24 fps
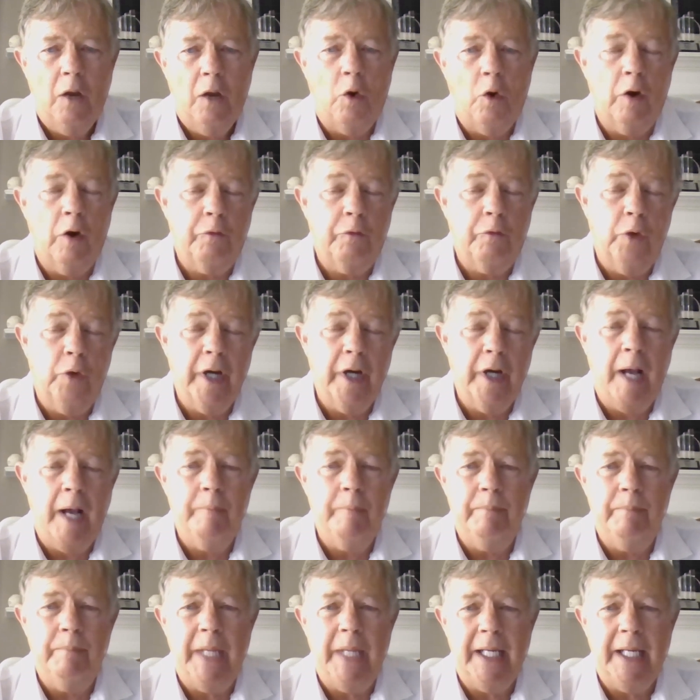or if we're
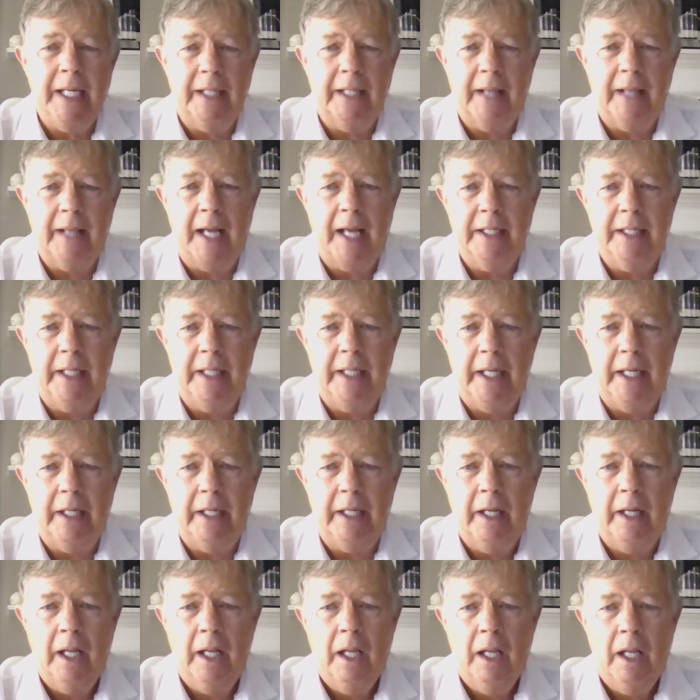not meeting that
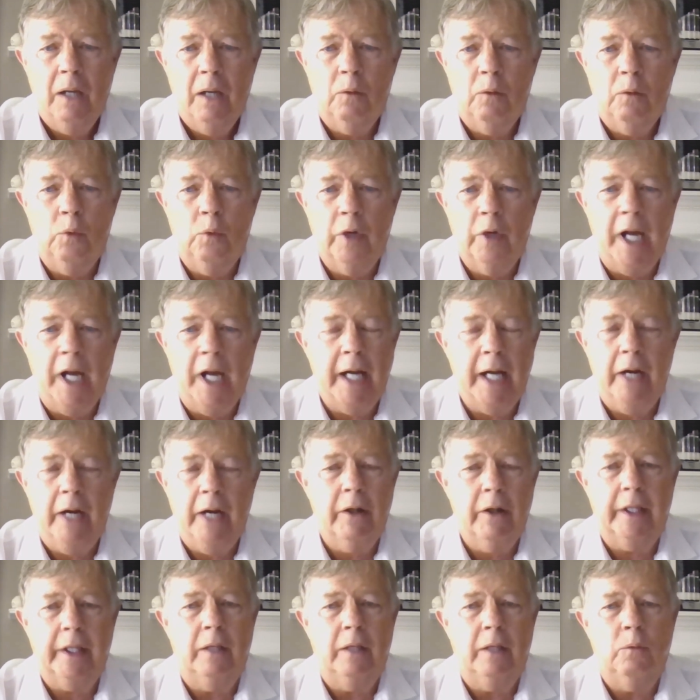need, we're not
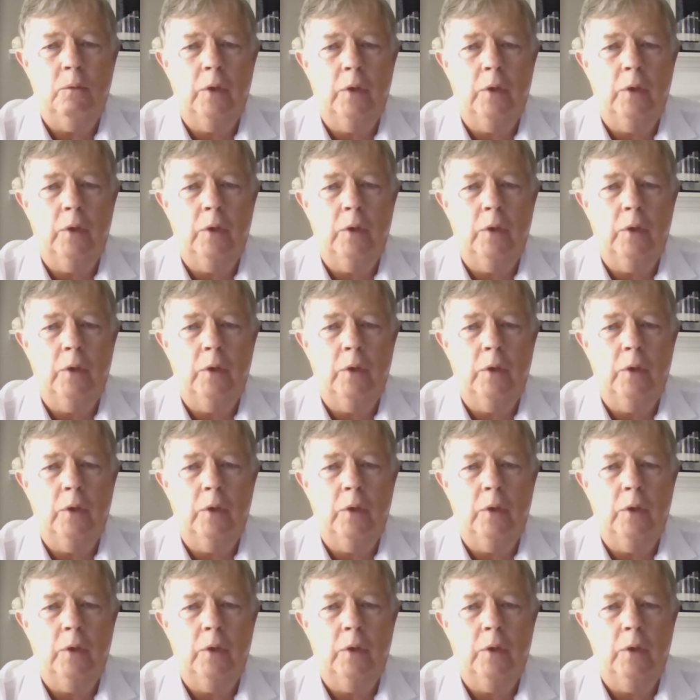arrogant.